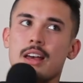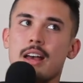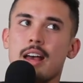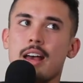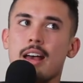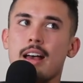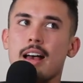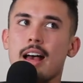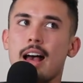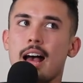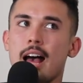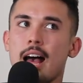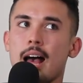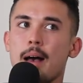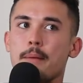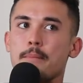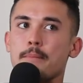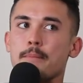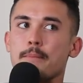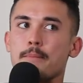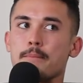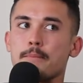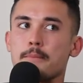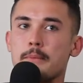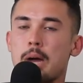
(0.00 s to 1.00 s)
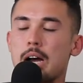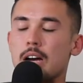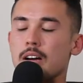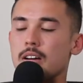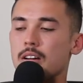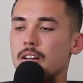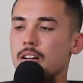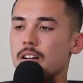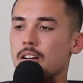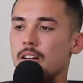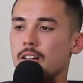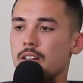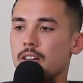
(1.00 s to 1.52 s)
Hmm. Um,
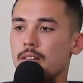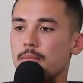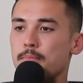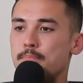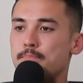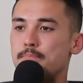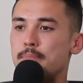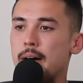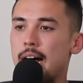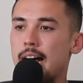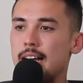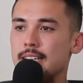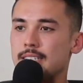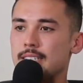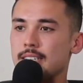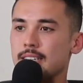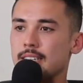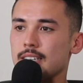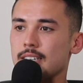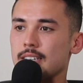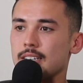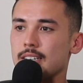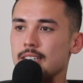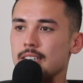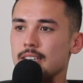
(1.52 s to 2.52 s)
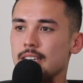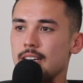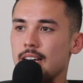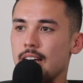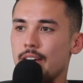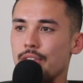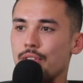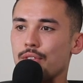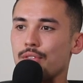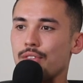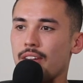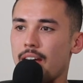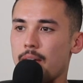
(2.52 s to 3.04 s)
but
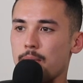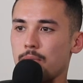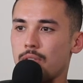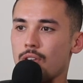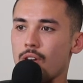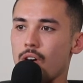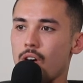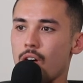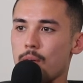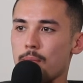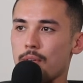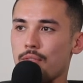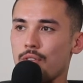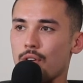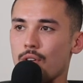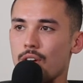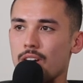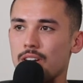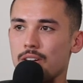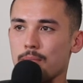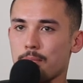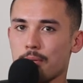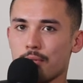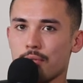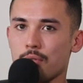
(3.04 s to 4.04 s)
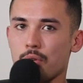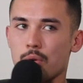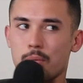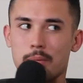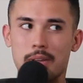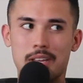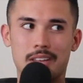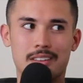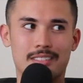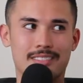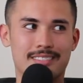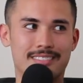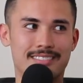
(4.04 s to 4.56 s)
at the same time, if you're
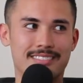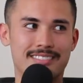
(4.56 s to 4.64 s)
underperforming,